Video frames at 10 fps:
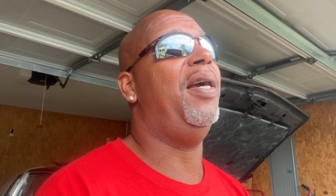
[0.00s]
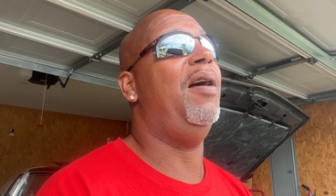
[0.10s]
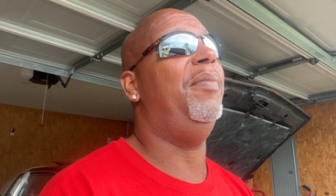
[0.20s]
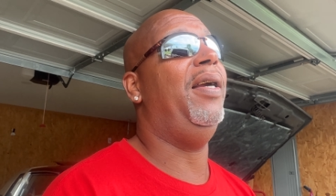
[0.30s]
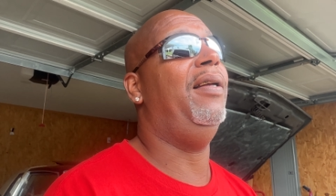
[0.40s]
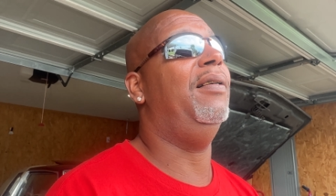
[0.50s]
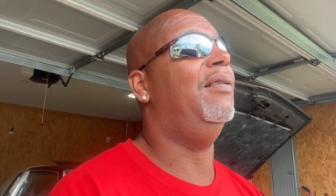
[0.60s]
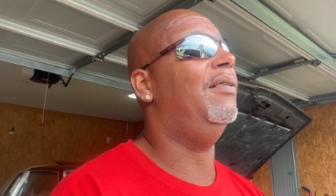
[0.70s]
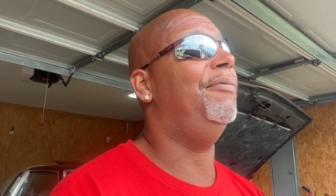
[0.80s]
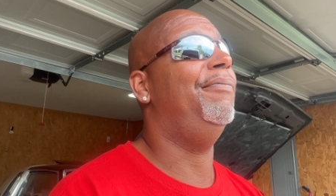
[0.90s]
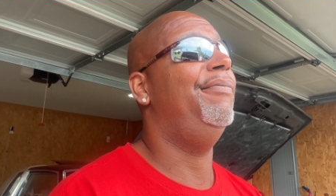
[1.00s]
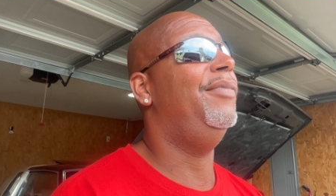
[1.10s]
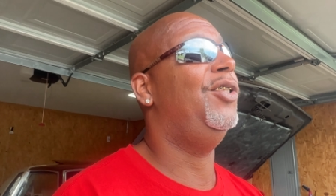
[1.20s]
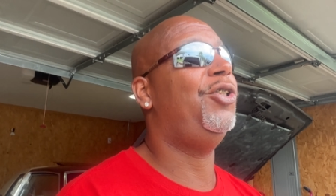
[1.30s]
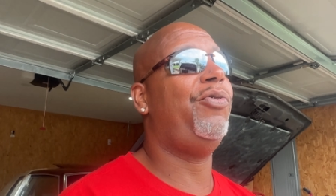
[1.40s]
guy, man. Uh,
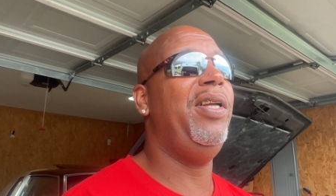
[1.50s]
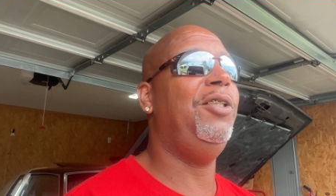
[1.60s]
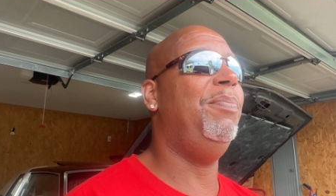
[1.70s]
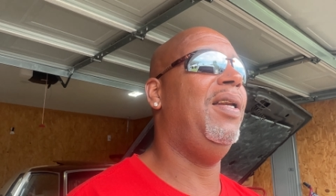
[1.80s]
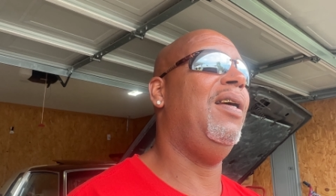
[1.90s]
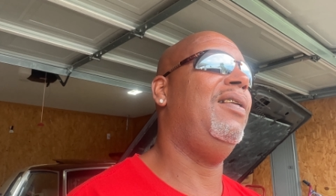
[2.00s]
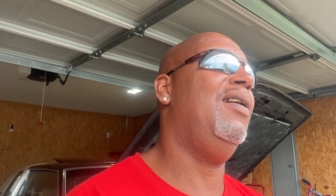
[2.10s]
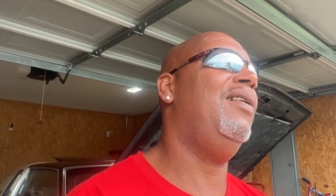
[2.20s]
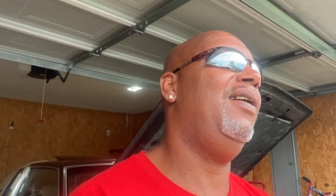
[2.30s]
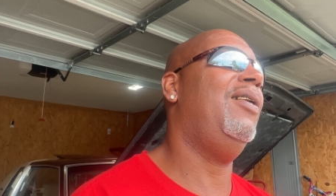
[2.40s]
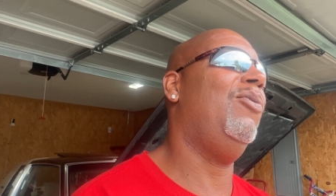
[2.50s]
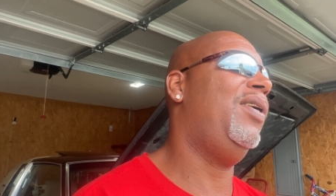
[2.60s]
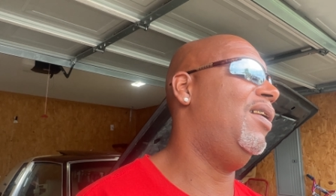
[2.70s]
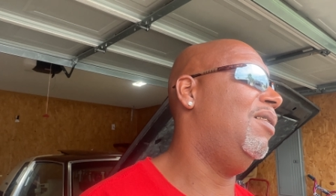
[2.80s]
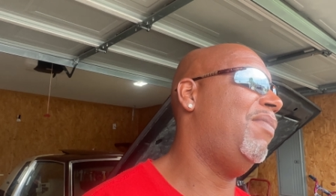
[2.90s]
streets been there, done that. Don't
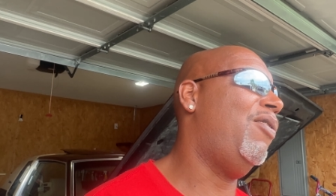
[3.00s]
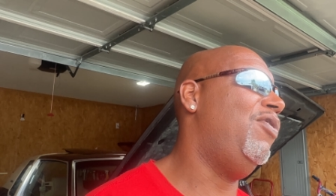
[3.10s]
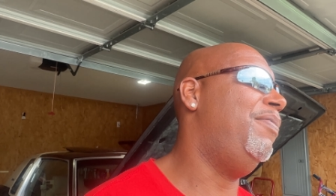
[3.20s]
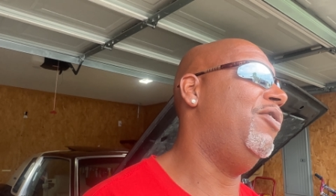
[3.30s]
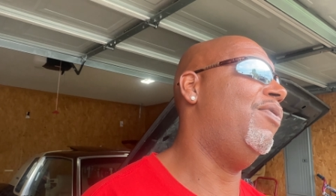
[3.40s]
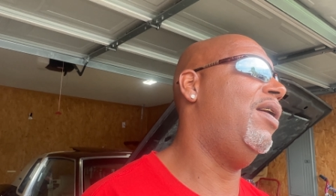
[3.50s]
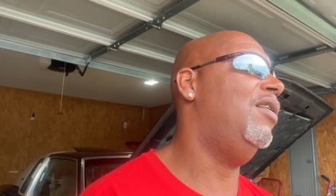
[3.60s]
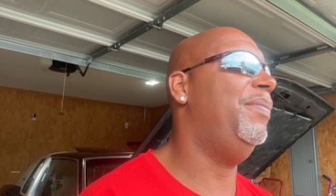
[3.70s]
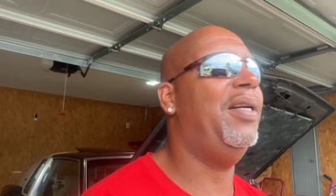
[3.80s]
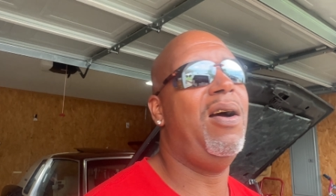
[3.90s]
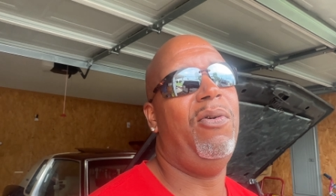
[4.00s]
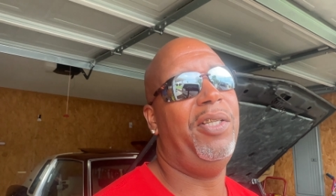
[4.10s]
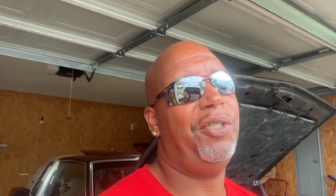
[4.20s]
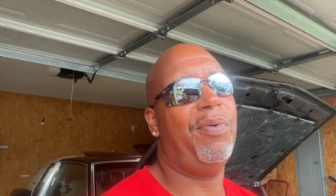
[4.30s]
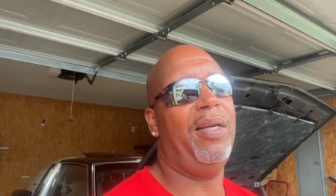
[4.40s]
care nothing about ripping and running them and all
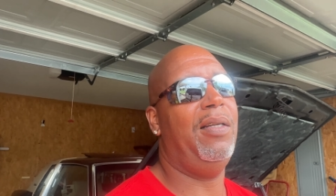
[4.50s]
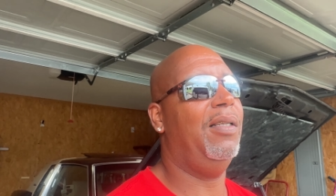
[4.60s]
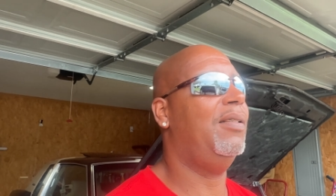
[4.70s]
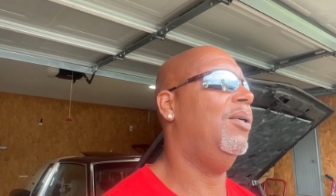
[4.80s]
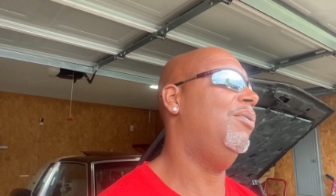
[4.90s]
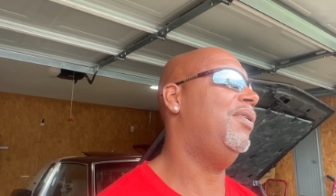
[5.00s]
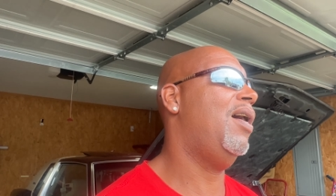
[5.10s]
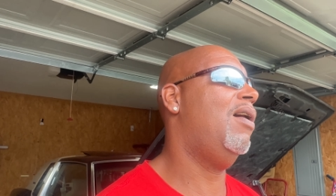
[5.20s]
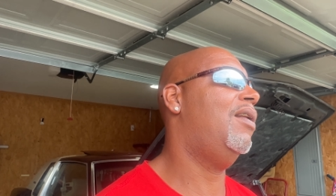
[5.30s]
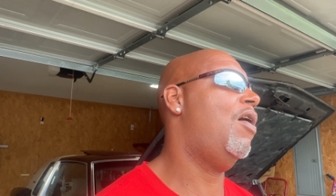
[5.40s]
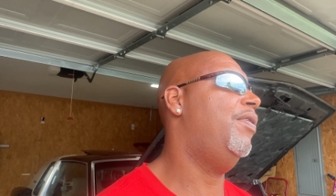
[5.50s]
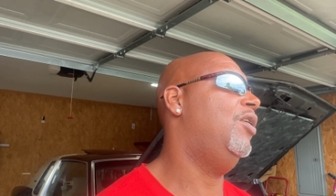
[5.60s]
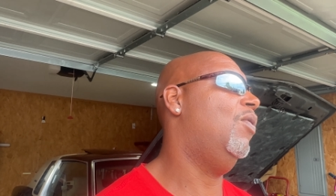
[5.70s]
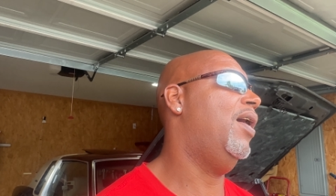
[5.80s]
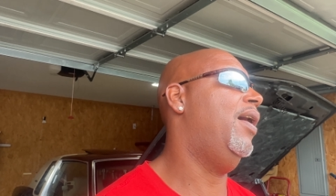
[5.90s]
this shit right there. So y'all already
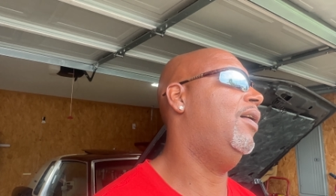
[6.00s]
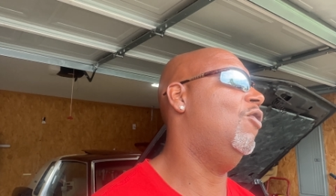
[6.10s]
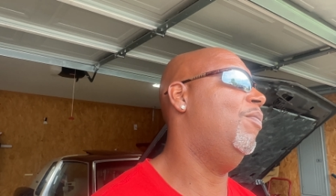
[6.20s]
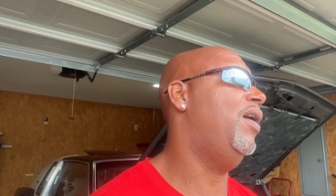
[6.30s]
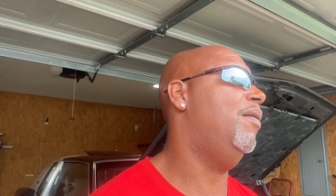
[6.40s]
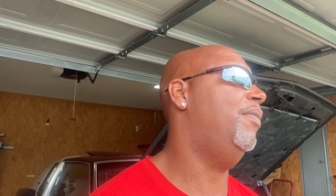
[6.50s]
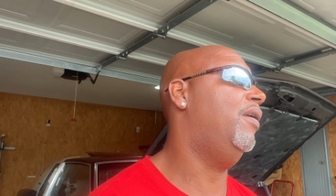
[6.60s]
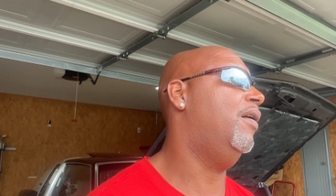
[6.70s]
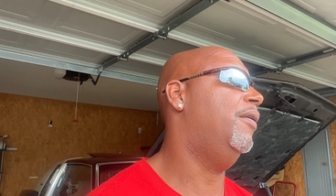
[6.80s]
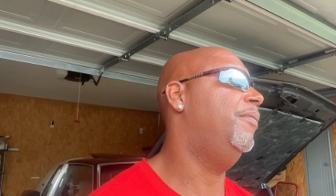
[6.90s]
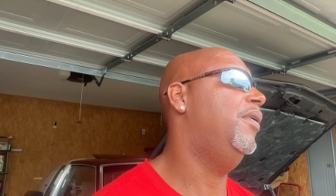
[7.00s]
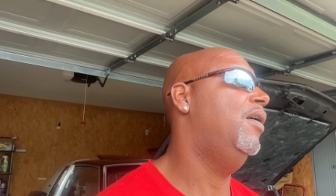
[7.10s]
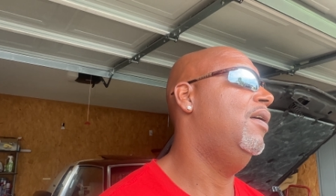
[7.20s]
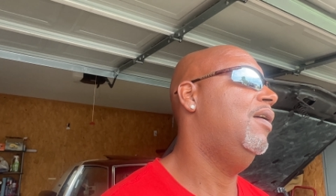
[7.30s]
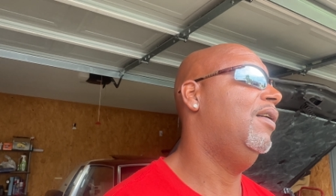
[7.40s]
know how I go, man. But uh,
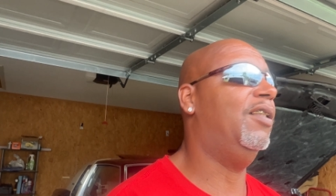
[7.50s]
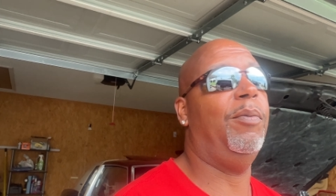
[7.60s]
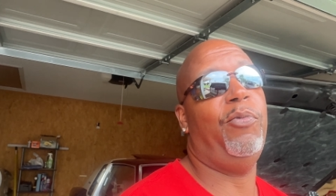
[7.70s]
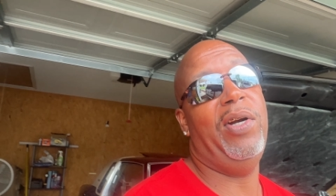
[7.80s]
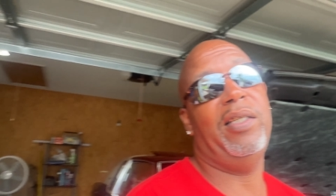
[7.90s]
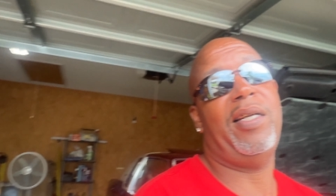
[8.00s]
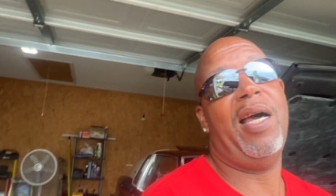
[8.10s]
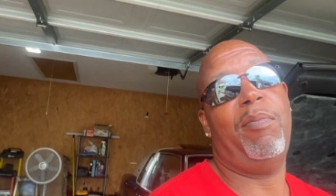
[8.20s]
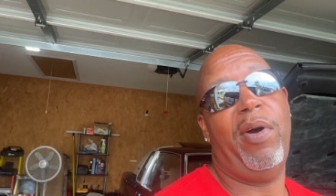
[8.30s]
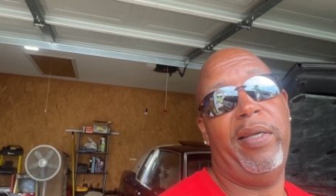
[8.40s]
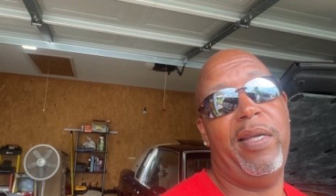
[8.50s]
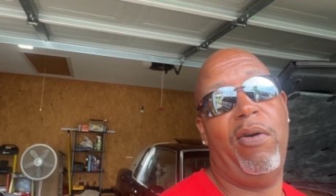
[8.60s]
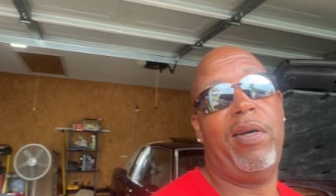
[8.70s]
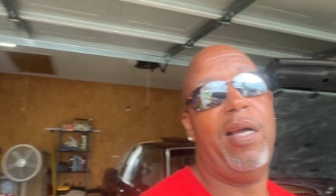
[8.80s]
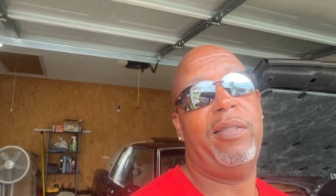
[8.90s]
cause I'm really tired of bringing y'all
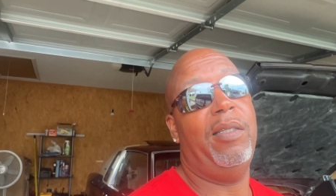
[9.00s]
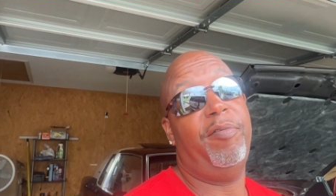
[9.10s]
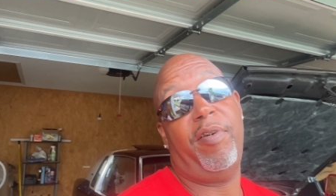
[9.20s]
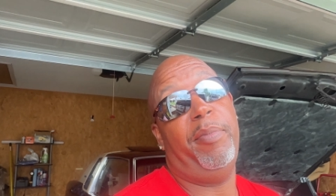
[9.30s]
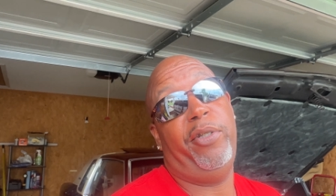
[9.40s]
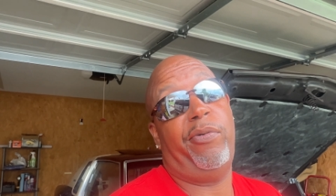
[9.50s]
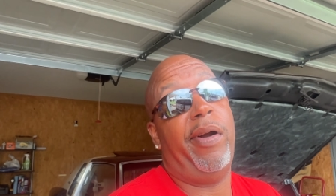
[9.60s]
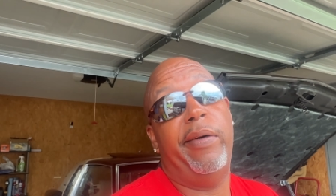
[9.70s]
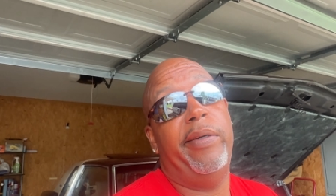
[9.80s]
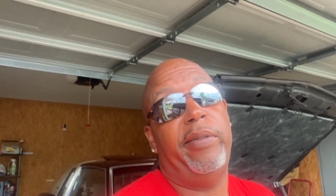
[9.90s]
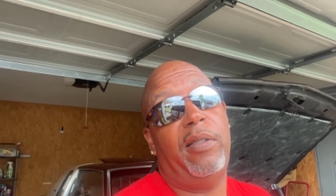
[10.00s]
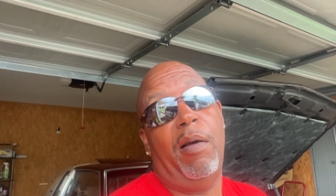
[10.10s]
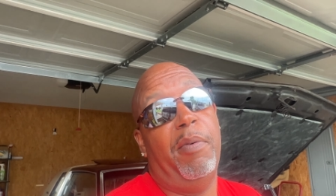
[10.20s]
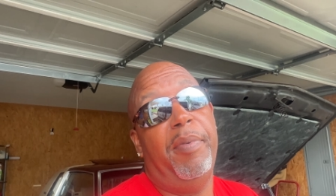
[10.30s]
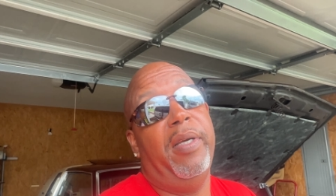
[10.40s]
content from the garage. I'm
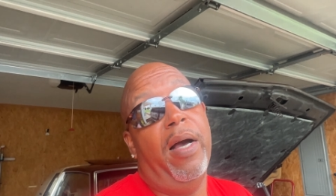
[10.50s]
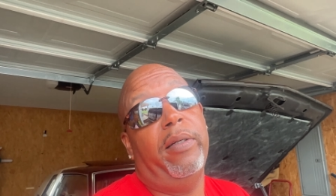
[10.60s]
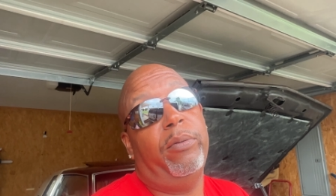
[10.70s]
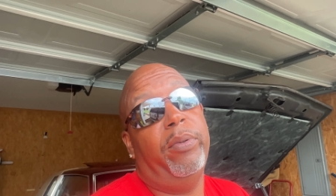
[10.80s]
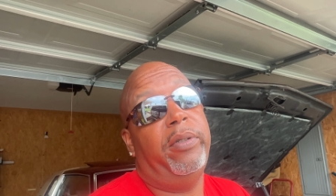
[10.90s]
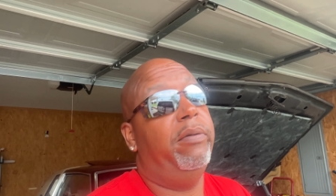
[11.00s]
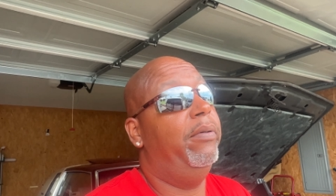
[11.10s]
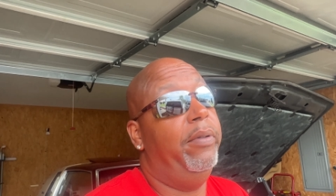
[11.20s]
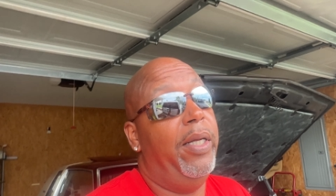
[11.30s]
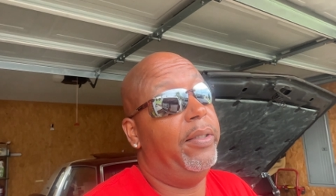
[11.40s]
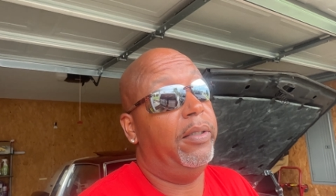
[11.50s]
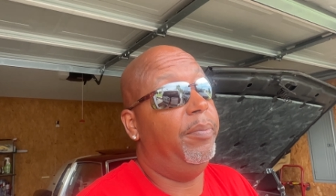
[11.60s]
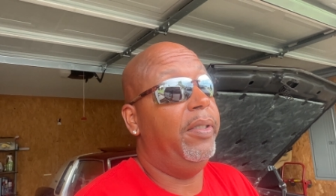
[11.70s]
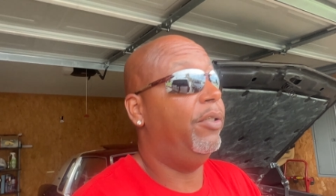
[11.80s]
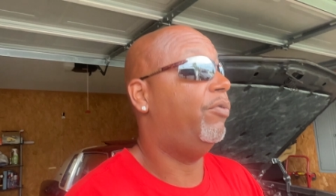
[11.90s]
gonna be honest with you. That's just
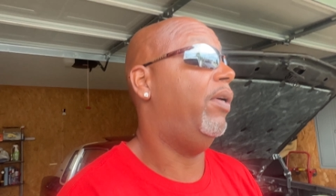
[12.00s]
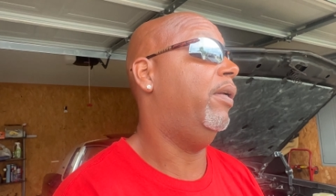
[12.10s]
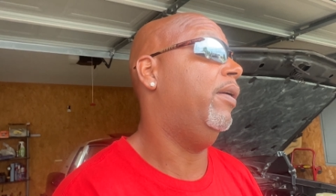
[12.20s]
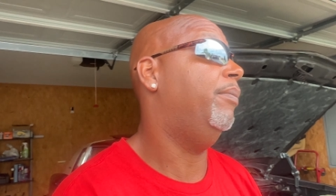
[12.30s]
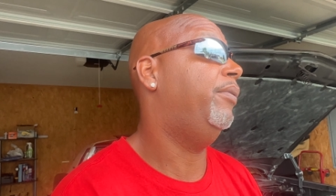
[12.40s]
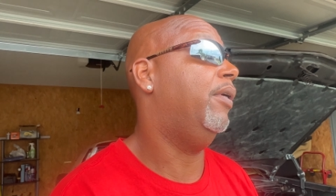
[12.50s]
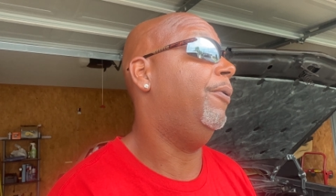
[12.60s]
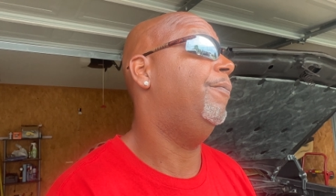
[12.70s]
being straight up. So.